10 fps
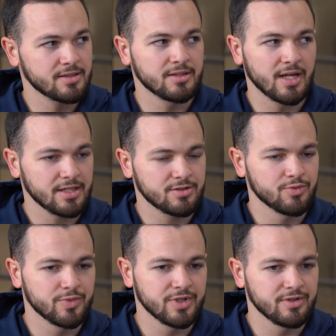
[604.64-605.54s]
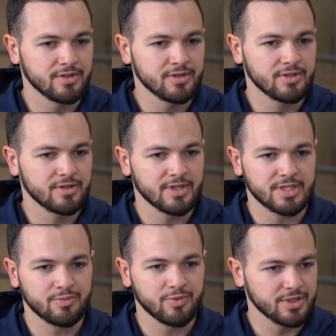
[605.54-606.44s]
not to be
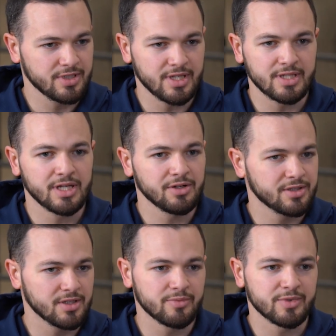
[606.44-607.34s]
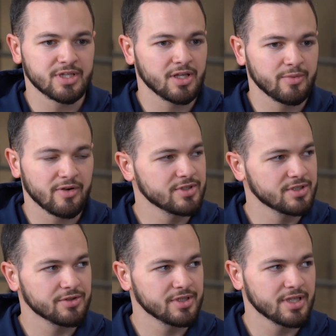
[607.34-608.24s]
explicit and yell at them and tell them every
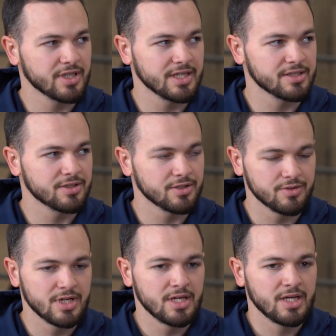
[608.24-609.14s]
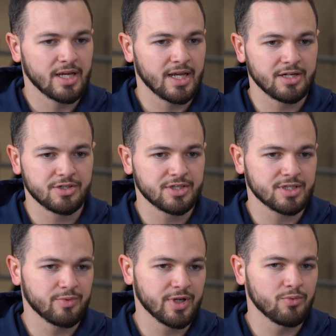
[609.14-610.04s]
single thing that they need to do, and kind of just
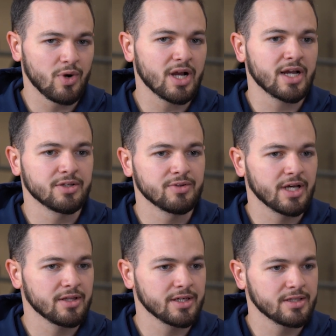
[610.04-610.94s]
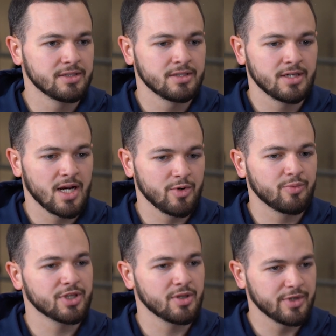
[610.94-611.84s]
explain why I do that. Like, I'm going to
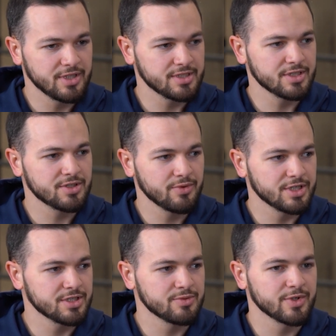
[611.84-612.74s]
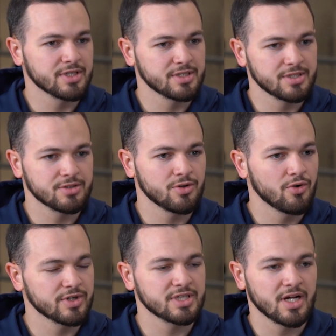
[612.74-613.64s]
put them in these situations because this is
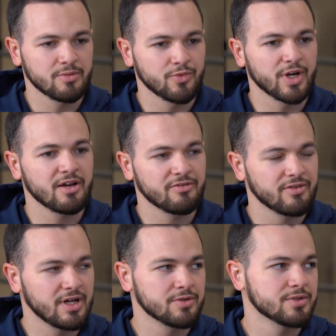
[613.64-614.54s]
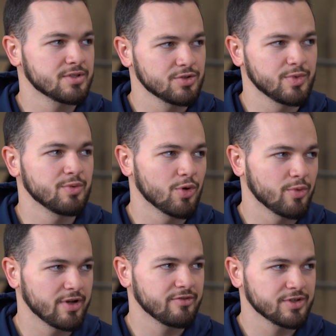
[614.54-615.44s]
over time what I've found to be more
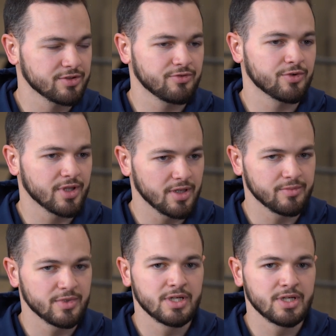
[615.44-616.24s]
beneficial for them,